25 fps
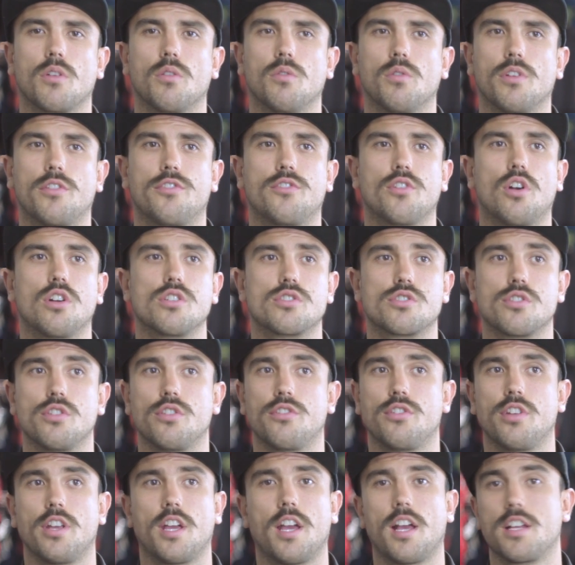With
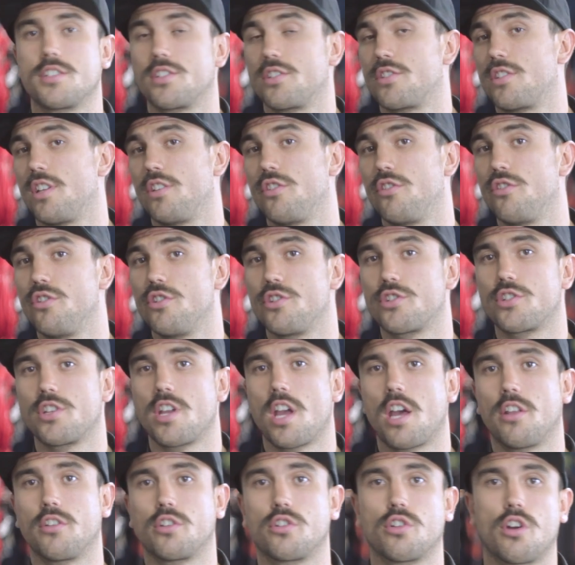dogtooth, as I said, you're
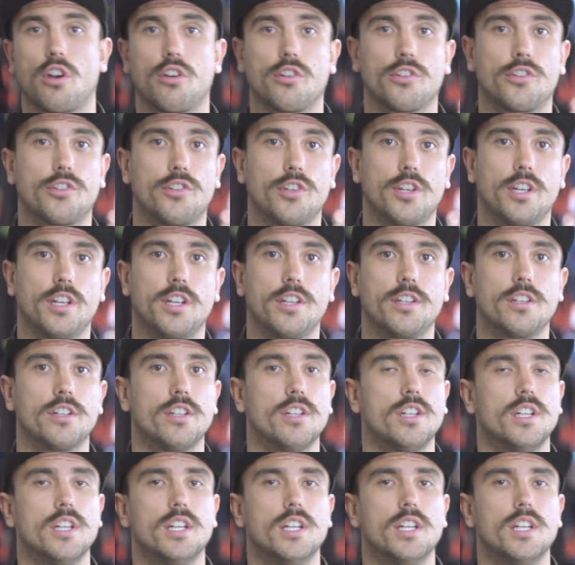usually out at the Coral Sea,